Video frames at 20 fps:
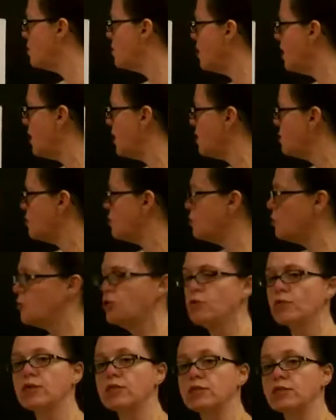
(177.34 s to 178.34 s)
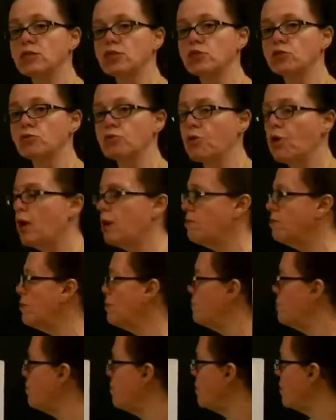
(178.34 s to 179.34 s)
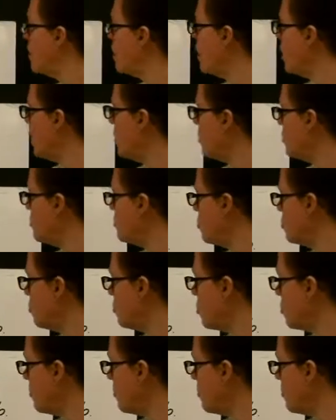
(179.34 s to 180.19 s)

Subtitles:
the answer to an addition problem. So what